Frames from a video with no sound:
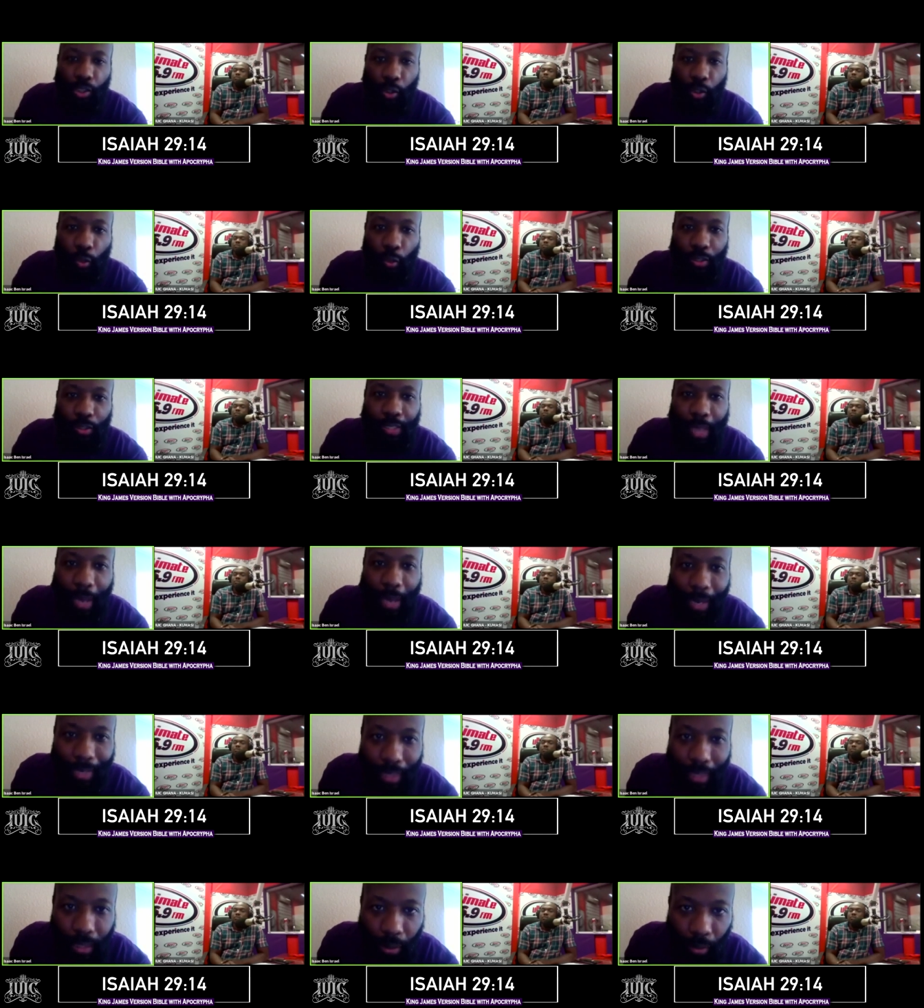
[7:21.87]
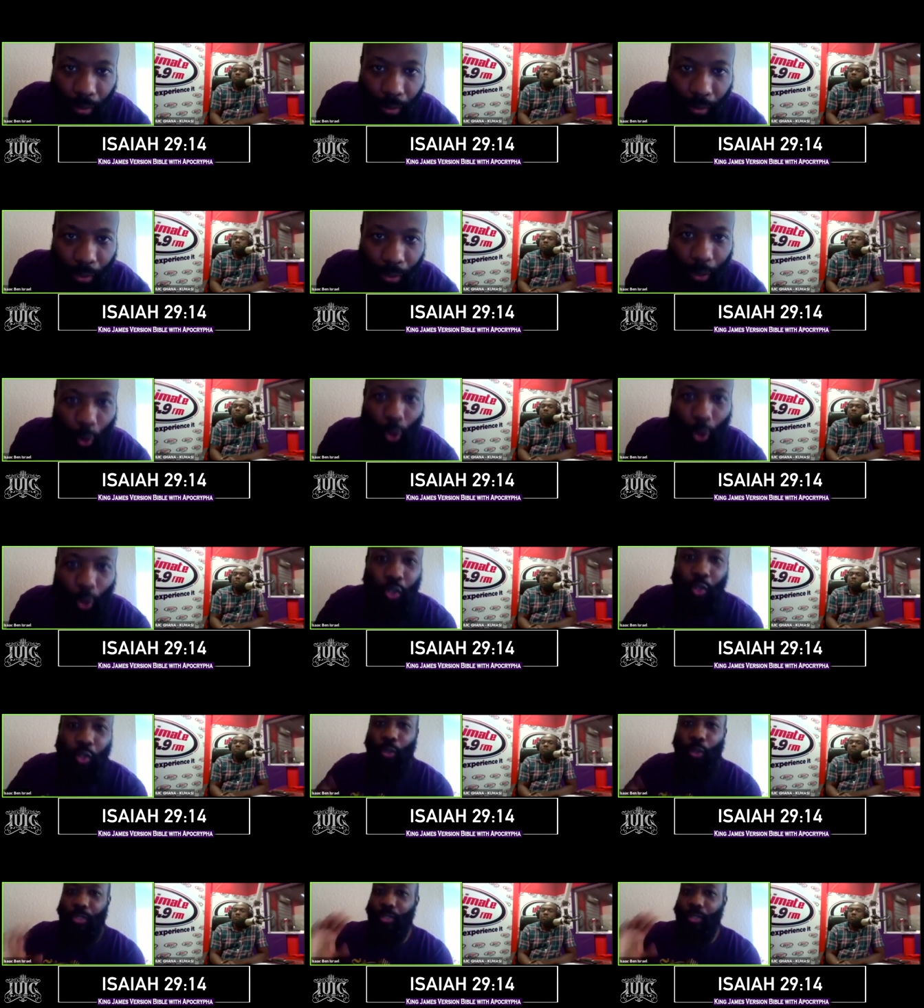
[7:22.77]
you tithing and all
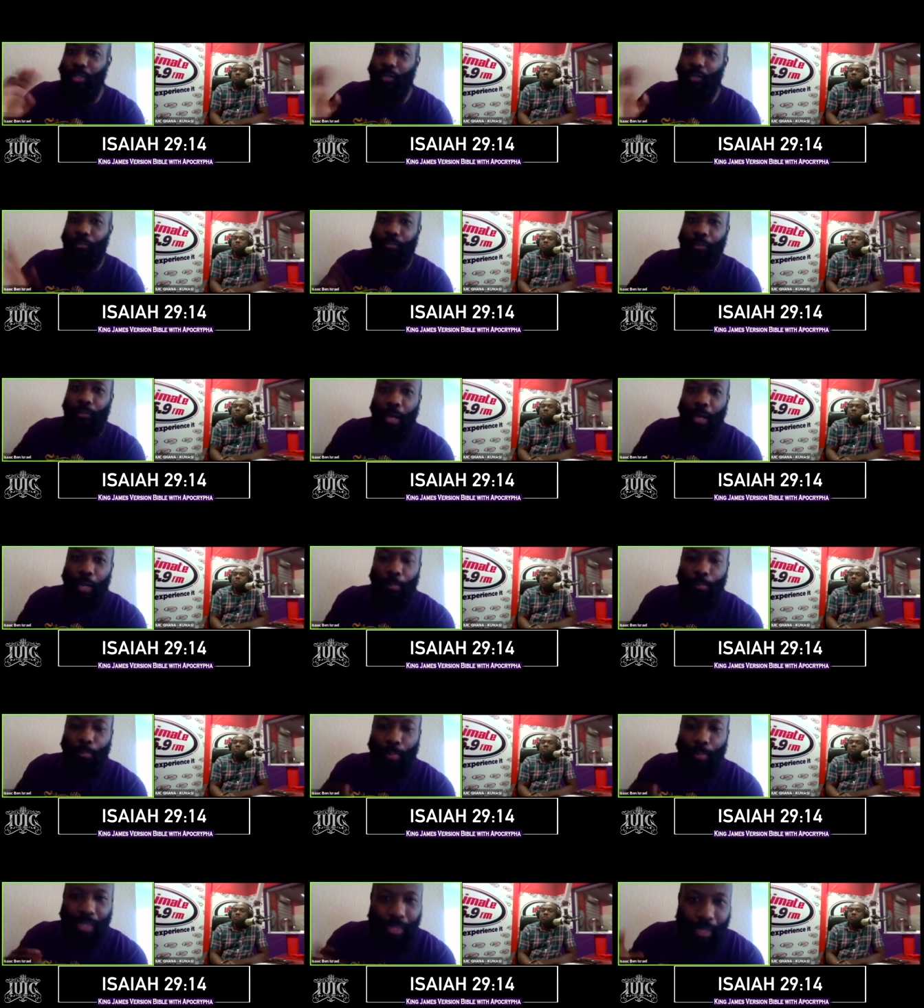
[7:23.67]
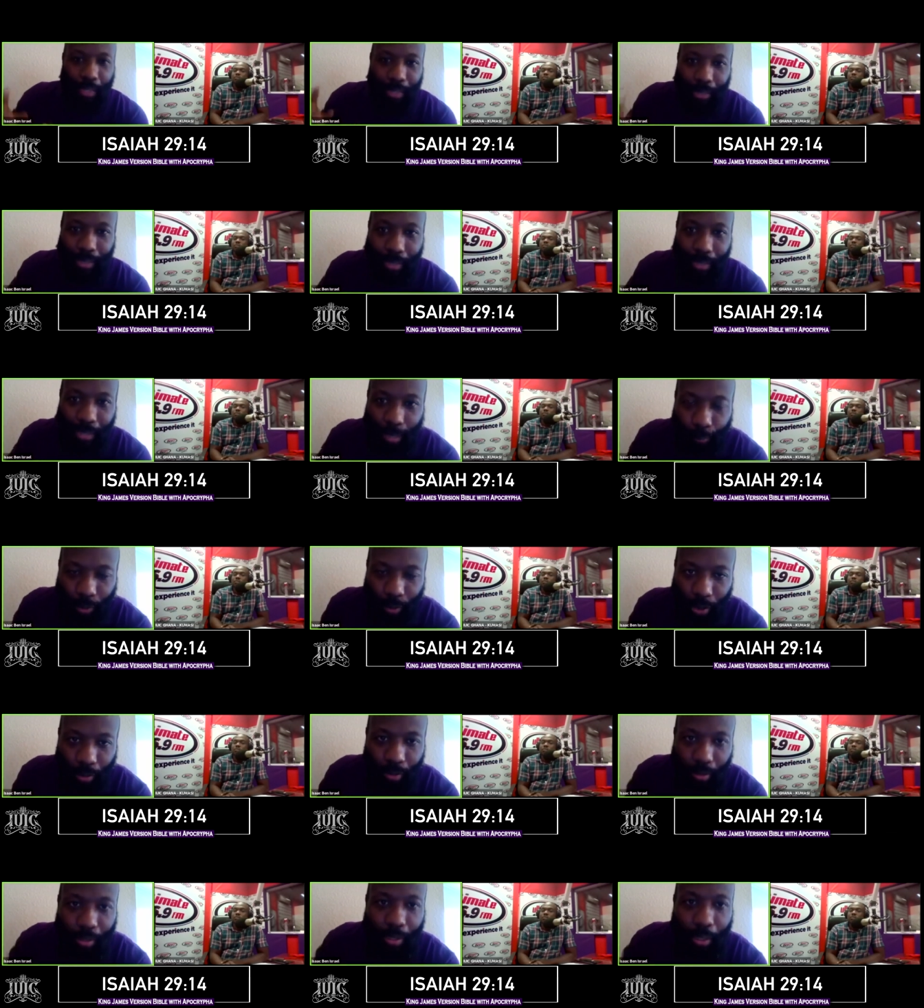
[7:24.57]
sorts of
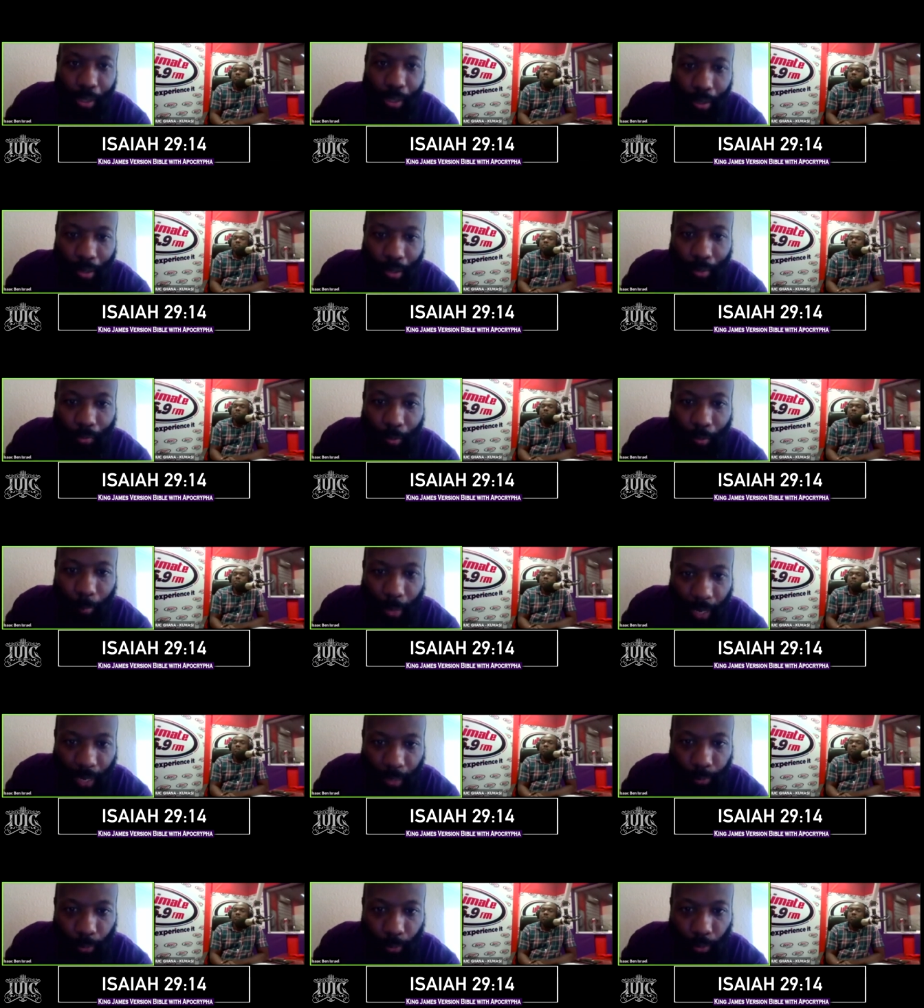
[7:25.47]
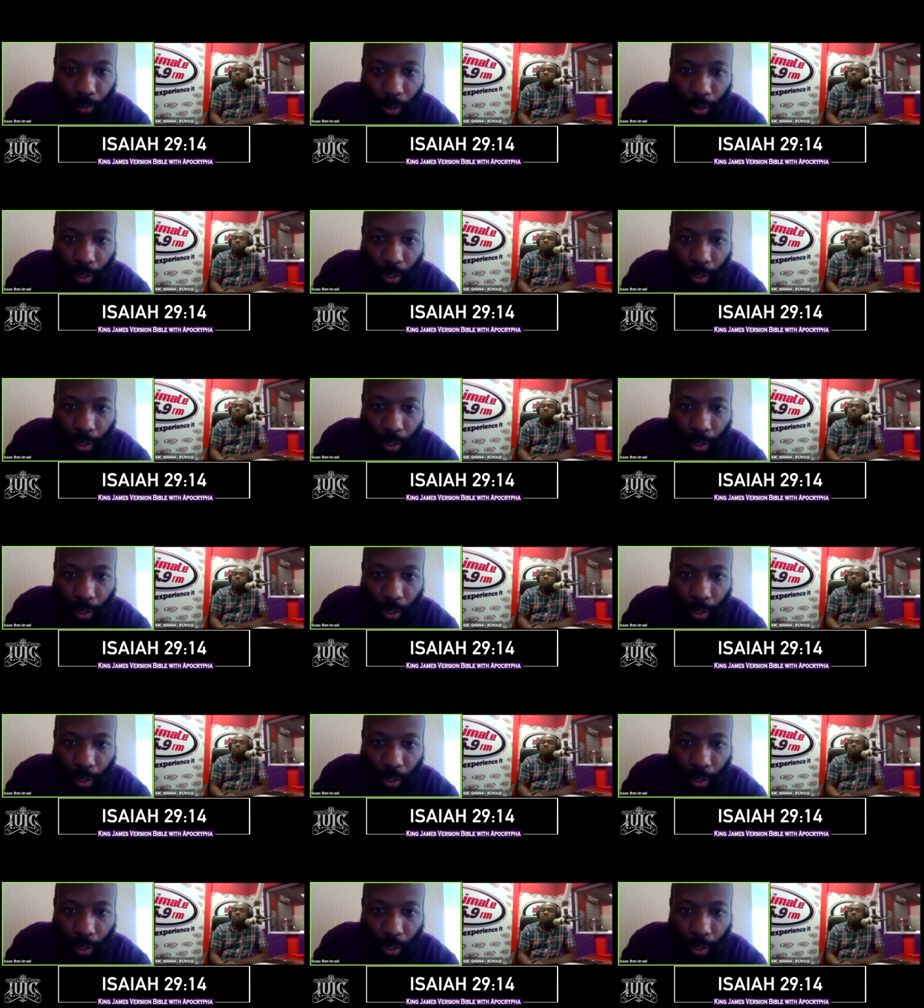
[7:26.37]
misconceptions in the Bible.